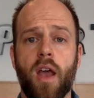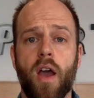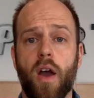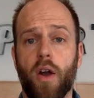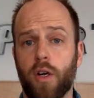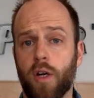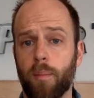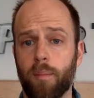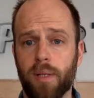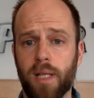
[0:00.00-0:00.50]

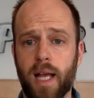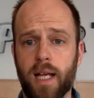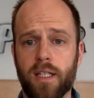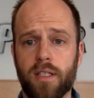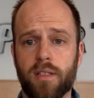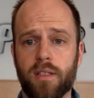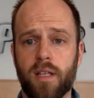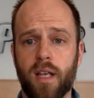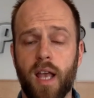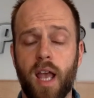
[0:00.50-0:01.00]
are
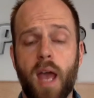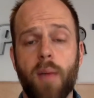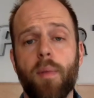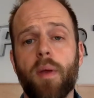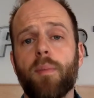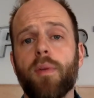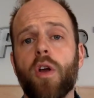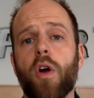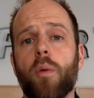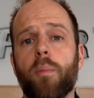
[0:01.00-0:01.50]
complex, and
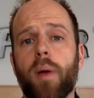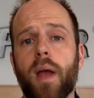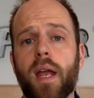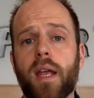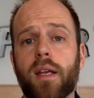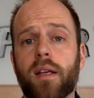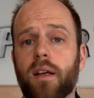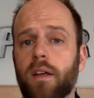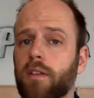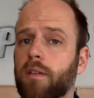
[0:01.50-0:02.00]
may be
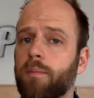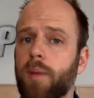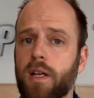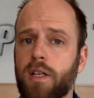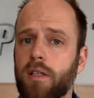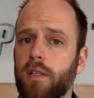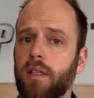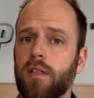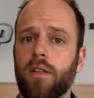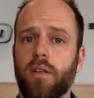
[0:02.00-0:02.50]
opaque,
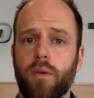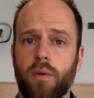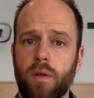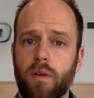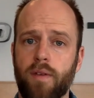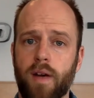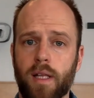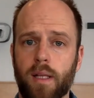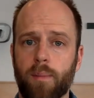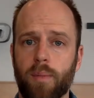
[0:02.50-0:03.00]
especially to new
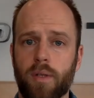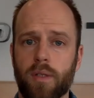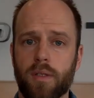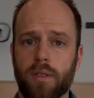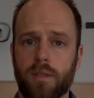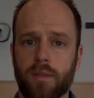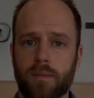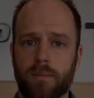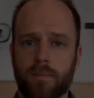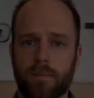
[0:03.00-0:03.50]

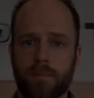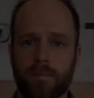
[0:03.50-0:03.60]
developers.